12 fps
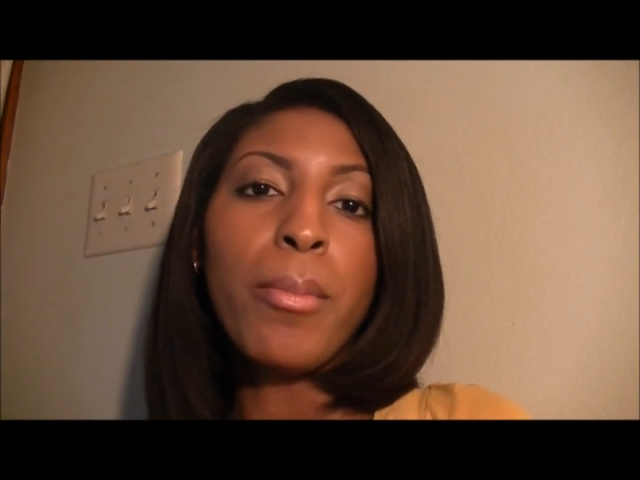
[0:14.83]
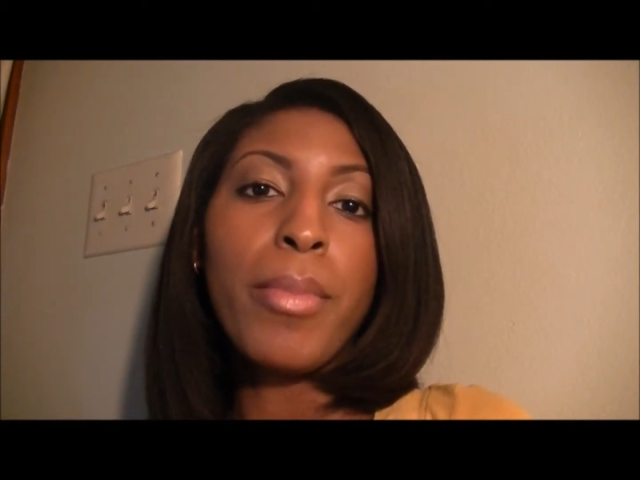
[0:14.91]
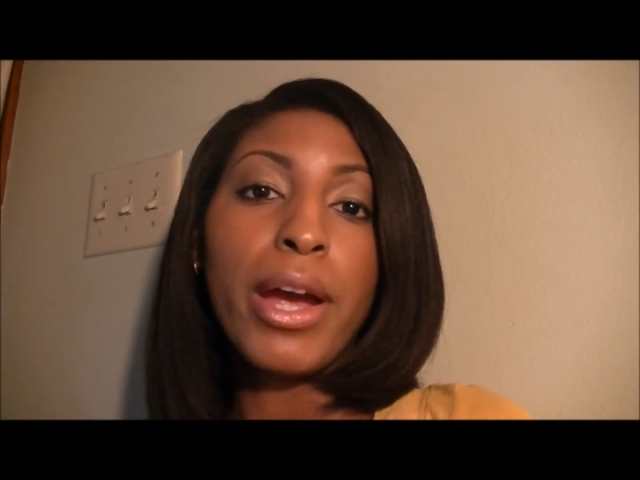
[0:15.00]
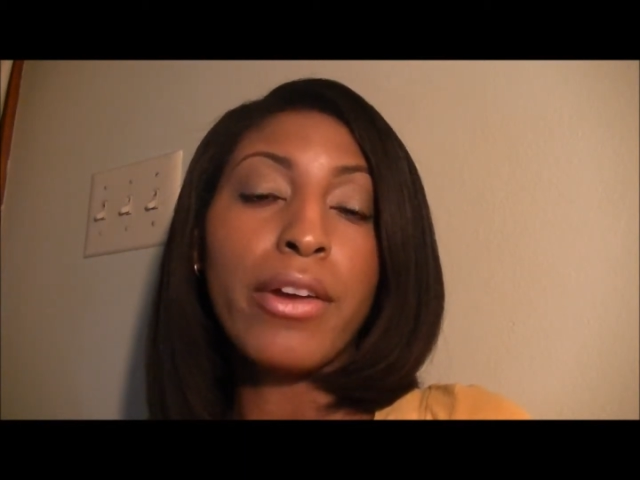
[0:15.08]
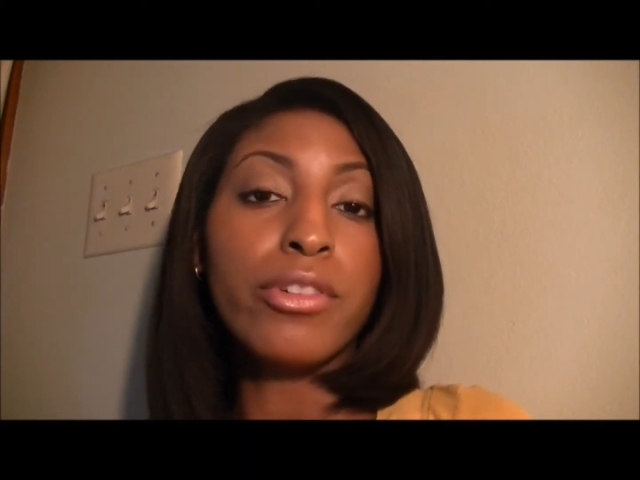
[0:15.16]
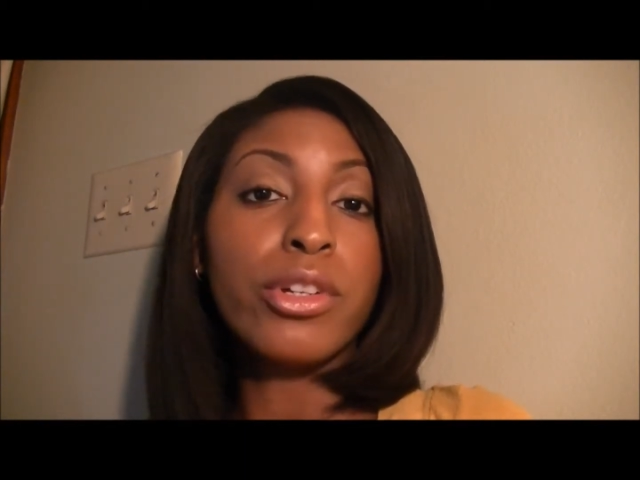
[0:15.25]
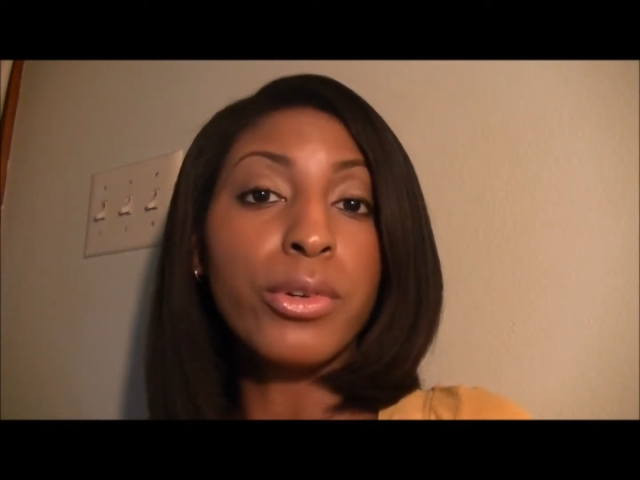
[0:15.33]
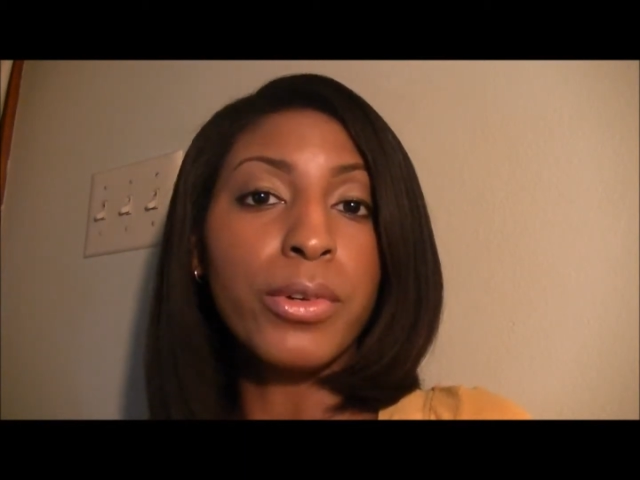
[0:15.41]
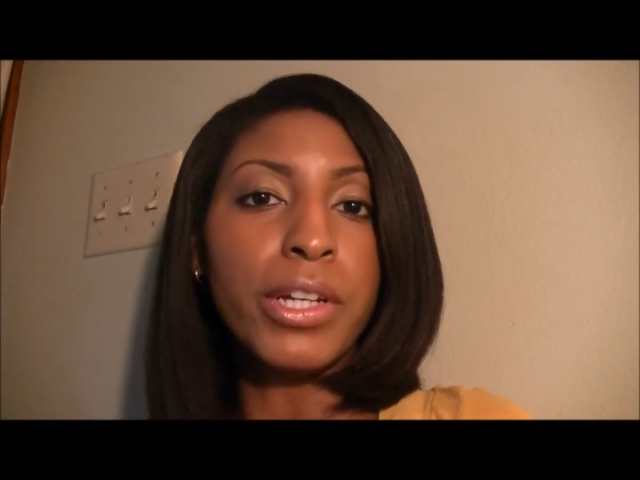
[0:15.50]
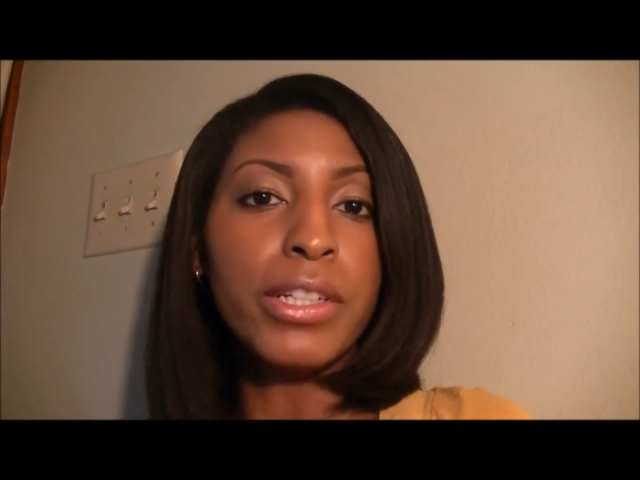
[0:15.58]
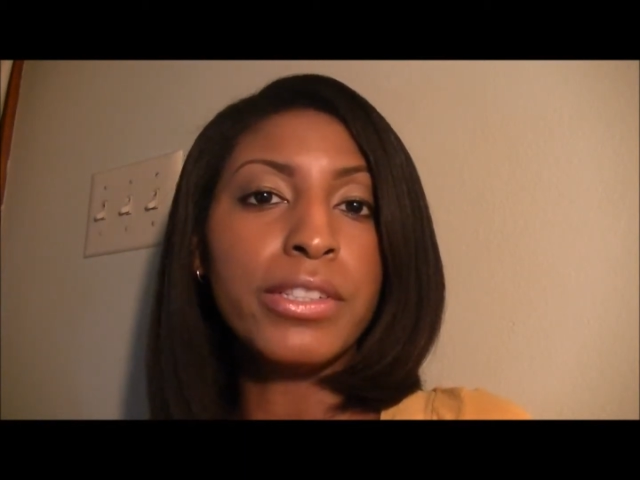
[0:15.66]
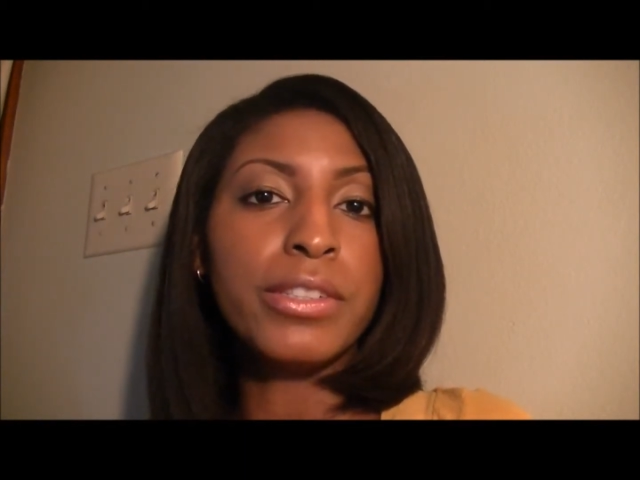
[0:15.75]
by
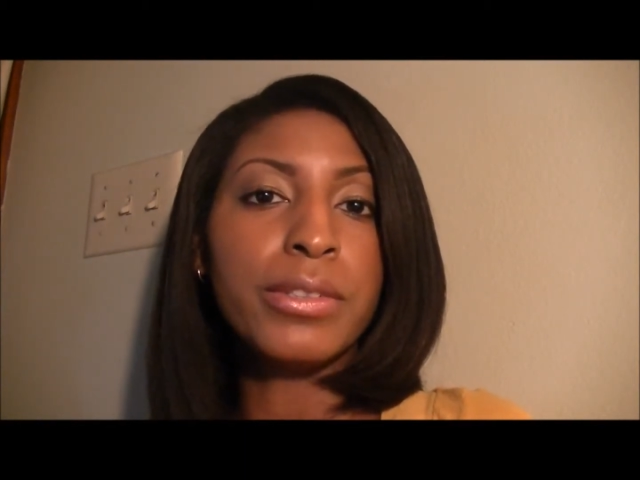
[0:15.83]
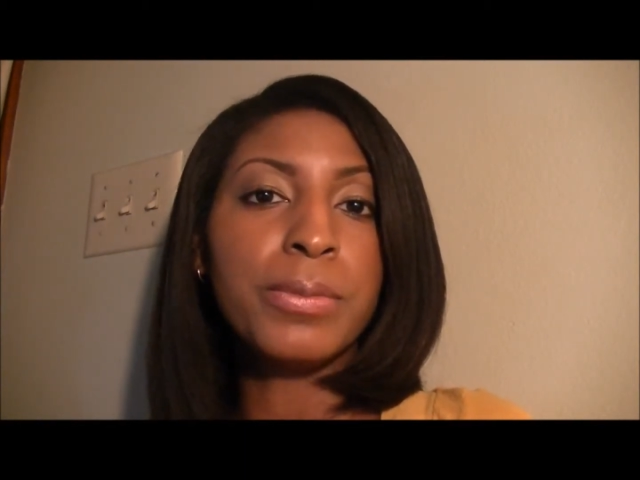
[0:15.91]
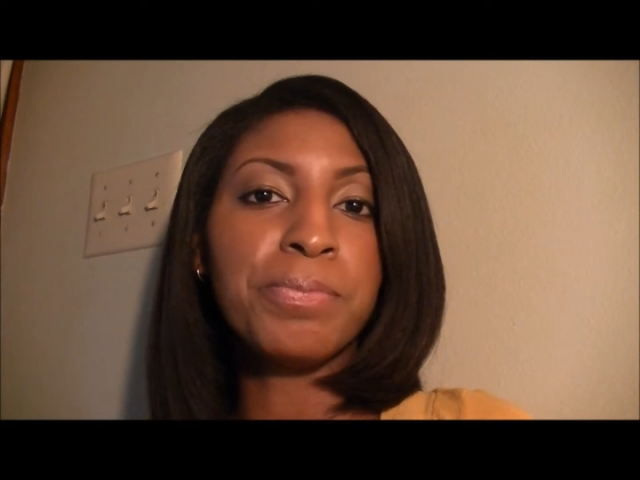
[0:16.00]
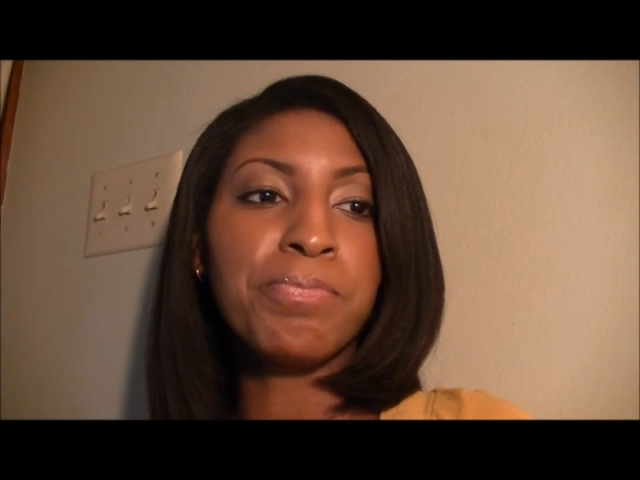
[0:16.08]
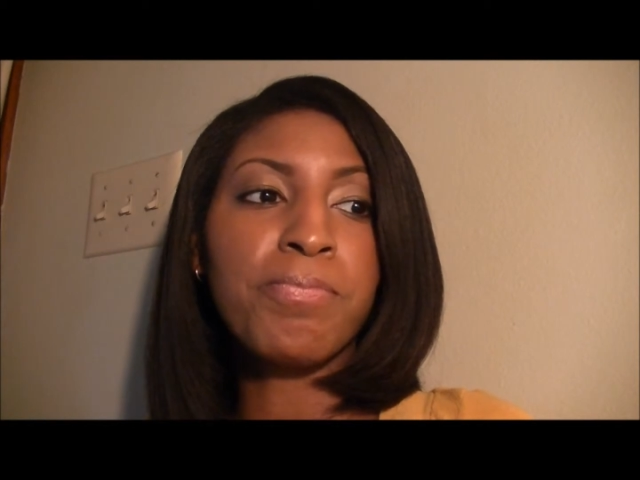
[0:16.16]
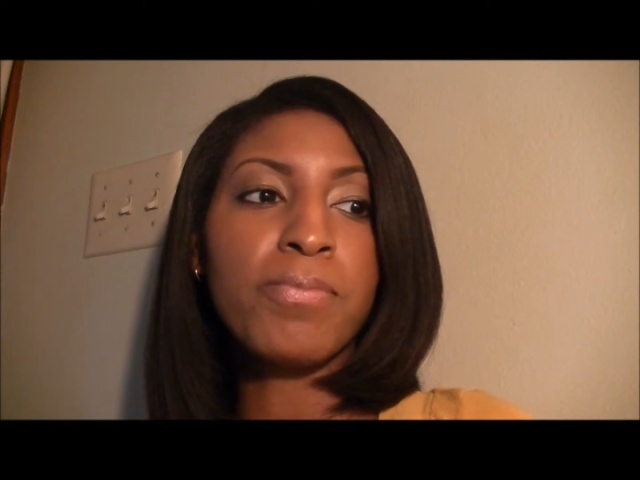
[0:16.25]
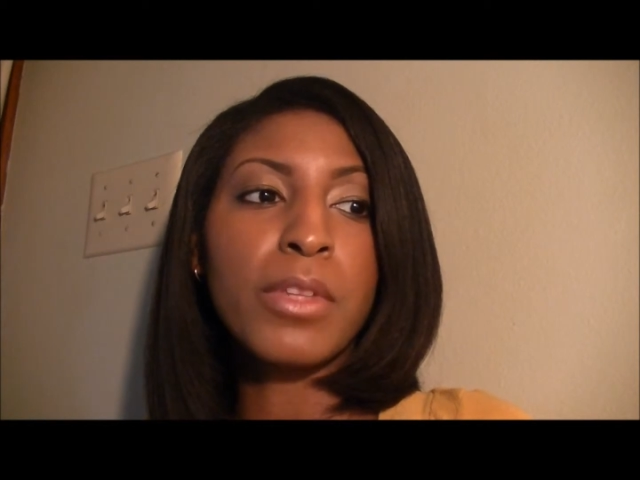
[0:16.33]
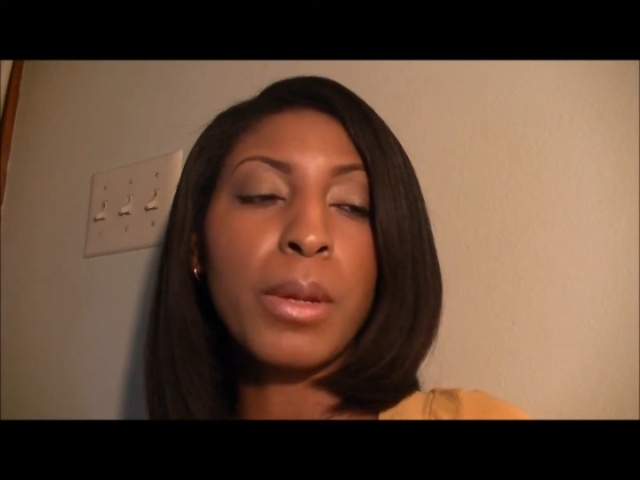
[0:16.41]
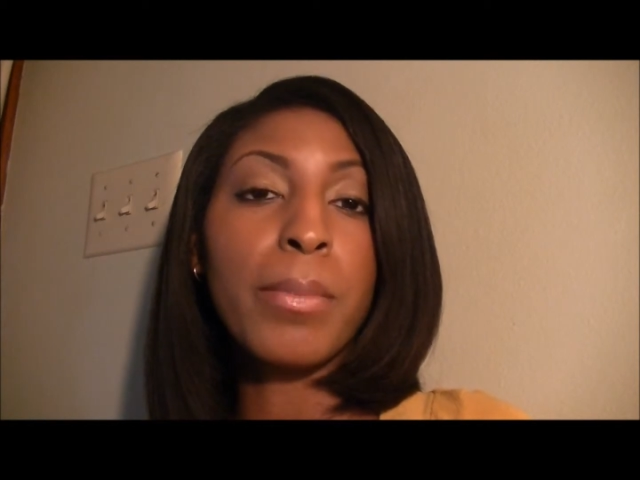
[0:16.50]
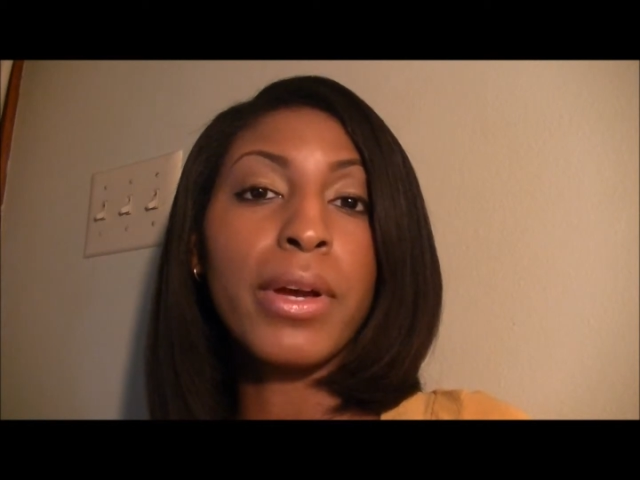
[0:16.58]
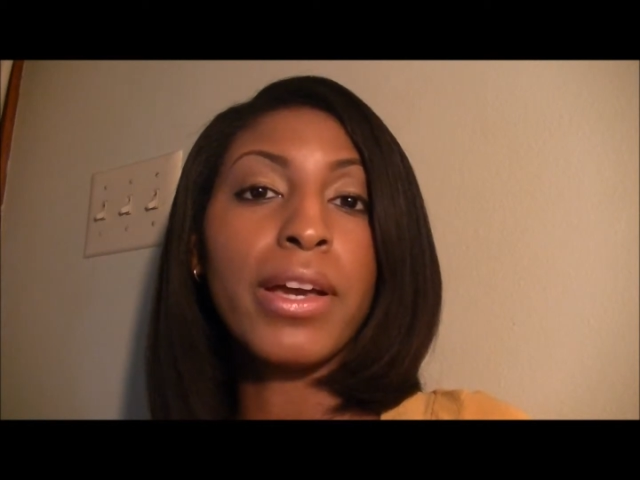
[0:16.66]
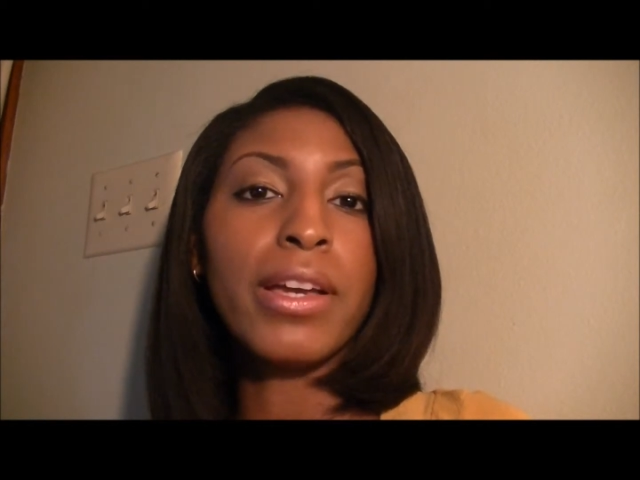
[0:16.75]
request
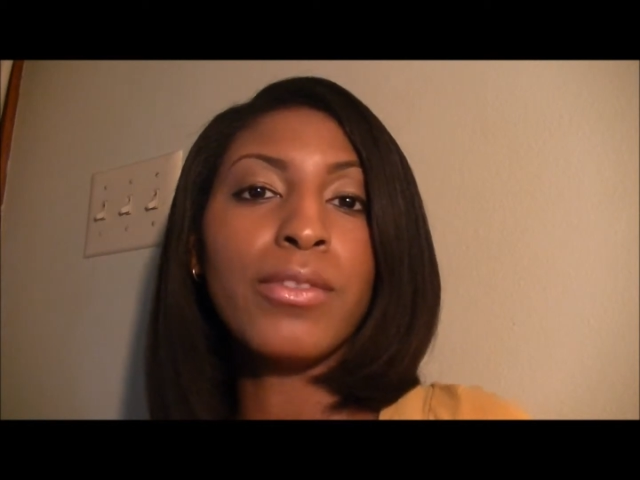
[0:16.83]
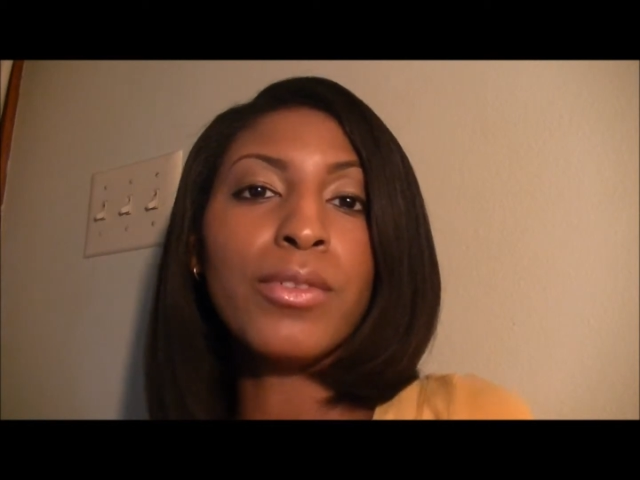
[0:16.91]
by